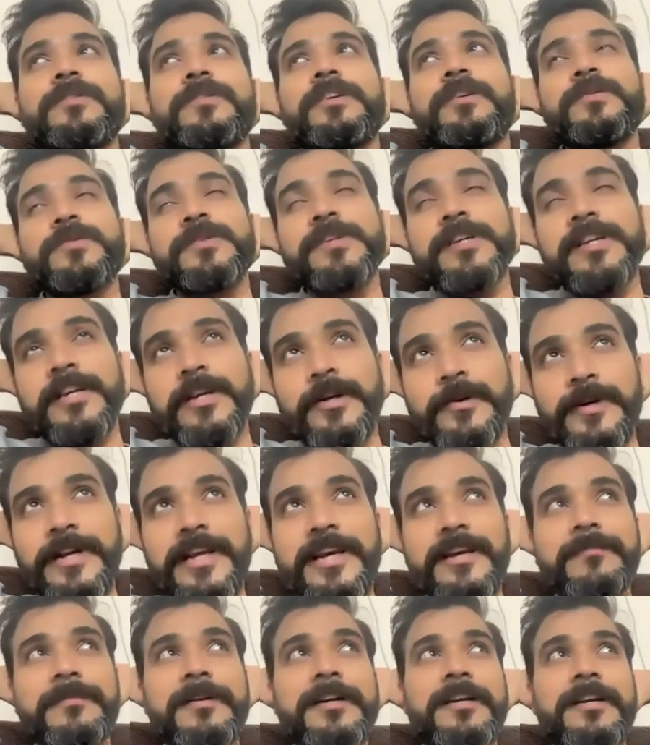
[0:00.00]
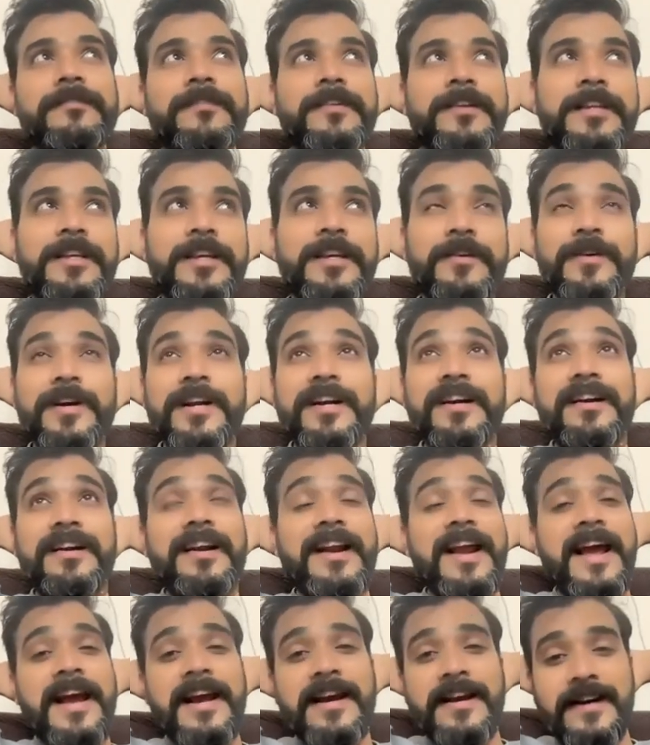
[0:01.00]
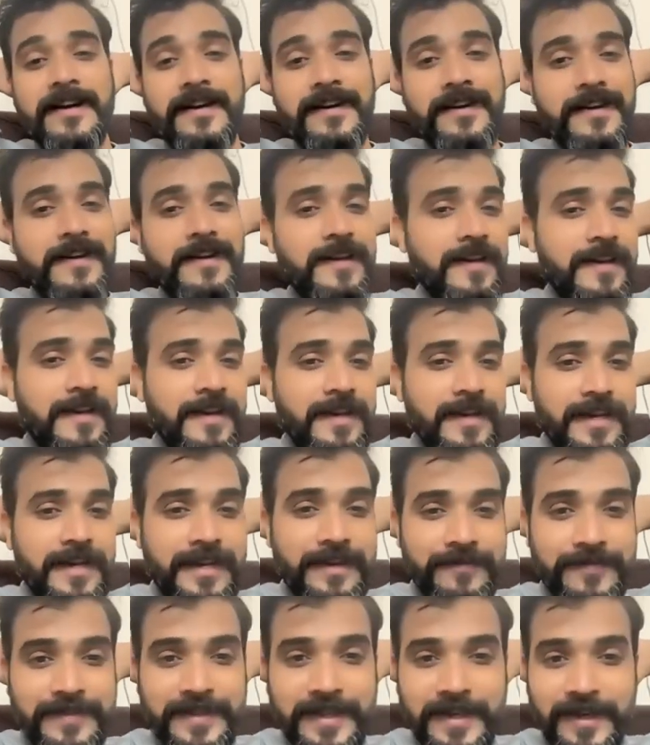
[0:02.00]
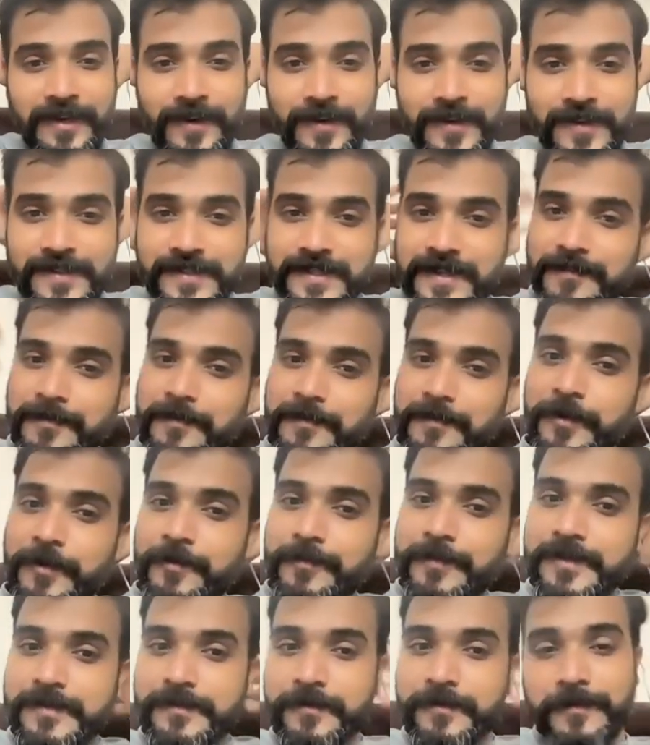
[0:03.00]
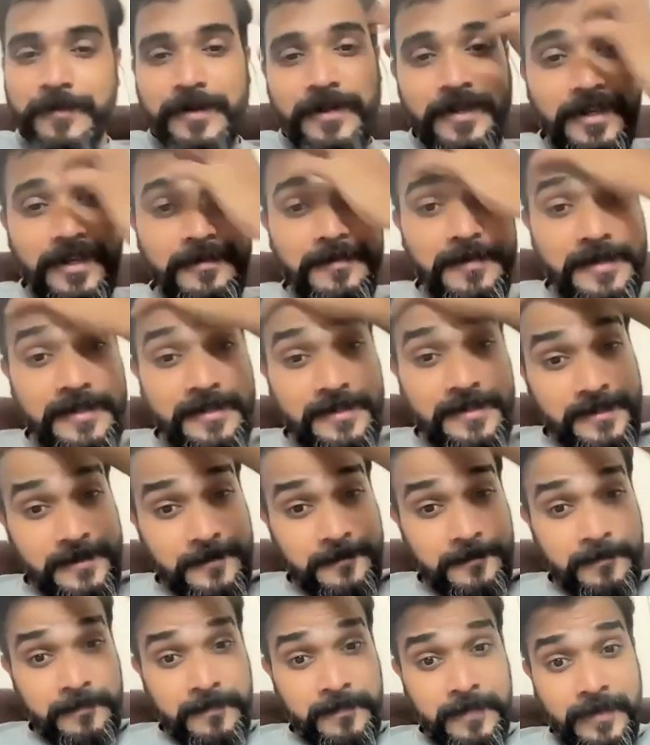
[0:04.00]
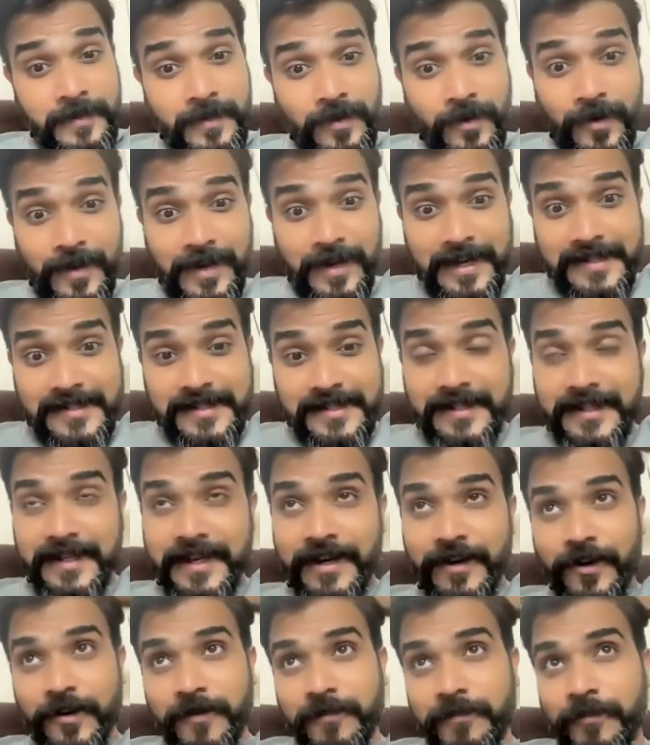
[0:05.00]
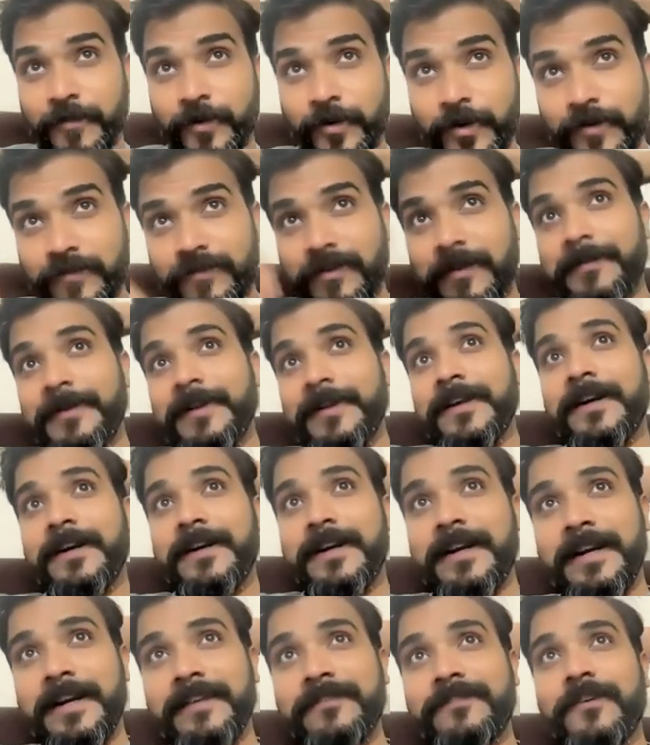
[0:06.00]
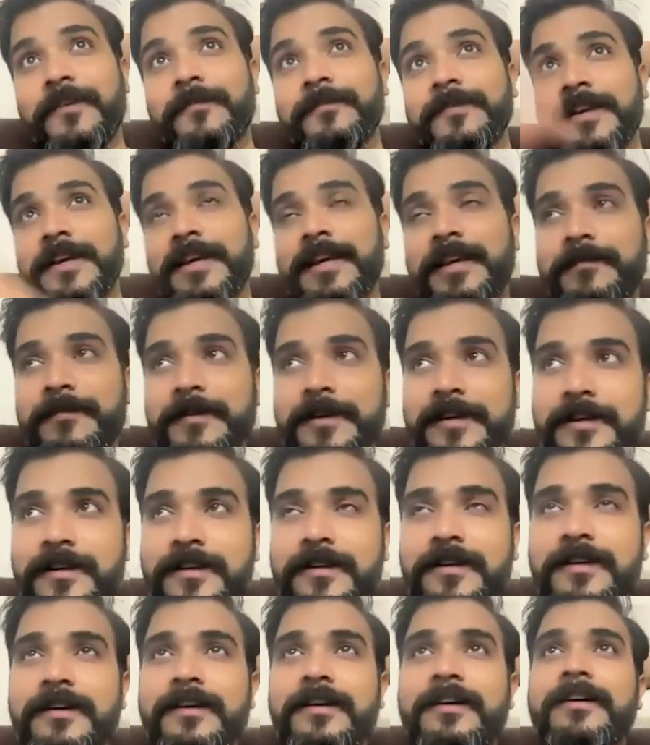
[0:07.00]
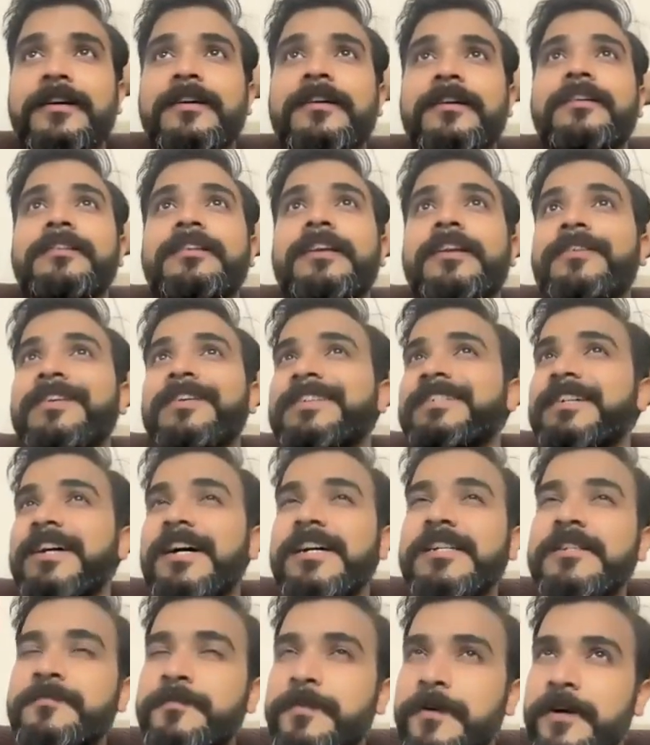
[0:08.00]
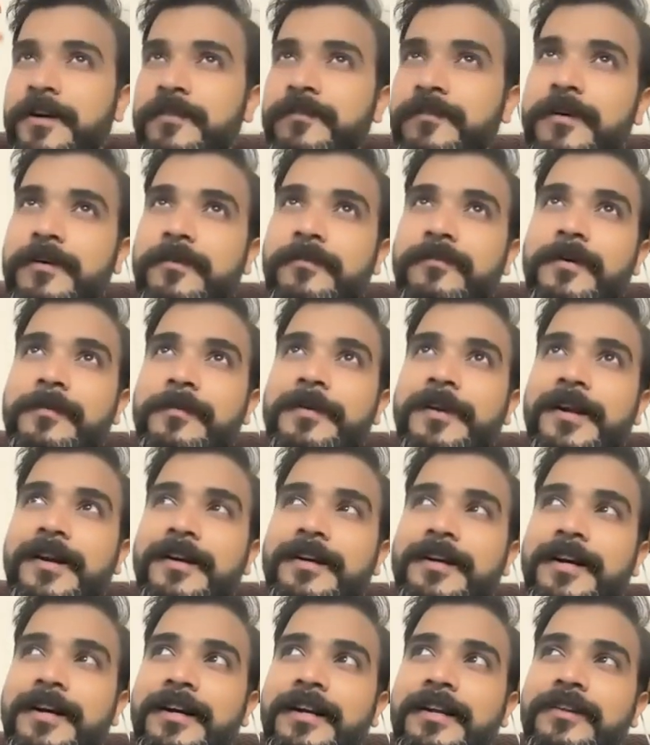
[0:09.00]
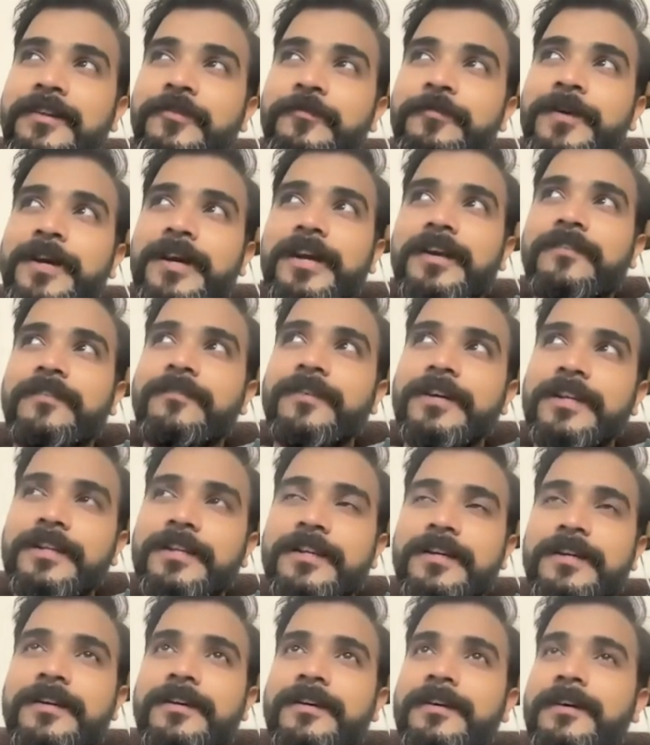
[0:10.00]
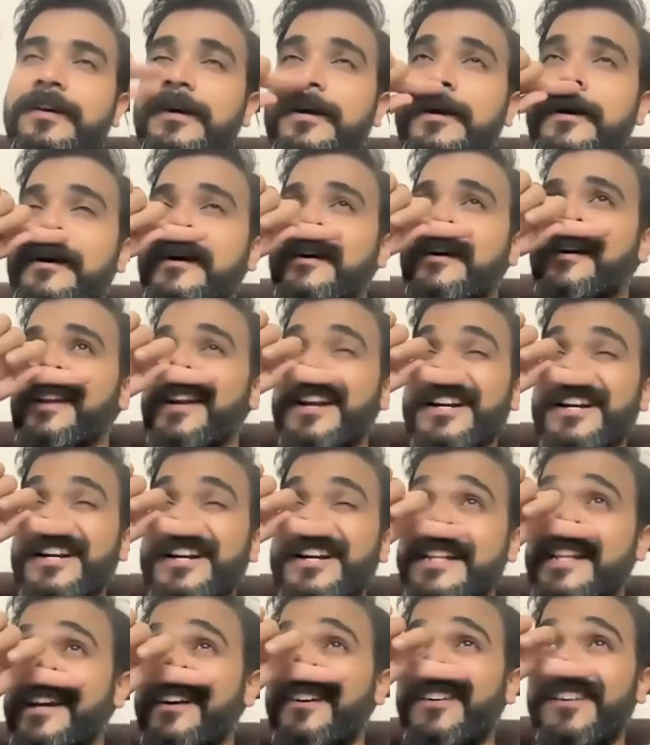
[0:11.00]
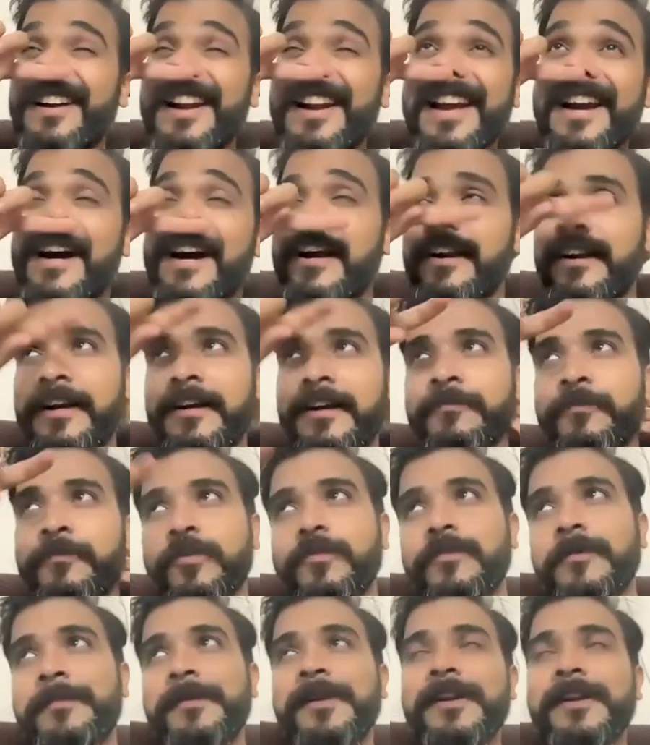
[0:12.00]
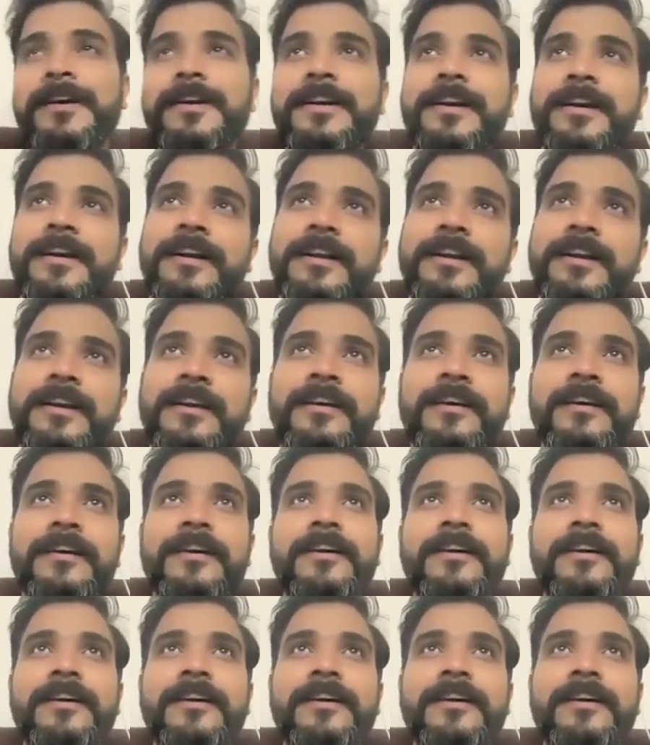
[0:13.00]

using UTM and everything you can track if they got some appointments from emails, or let's say they got more webinar attendee from the email, then you can charge per webinar attendee to begin with. Let's say they got like 100 more webinar attendee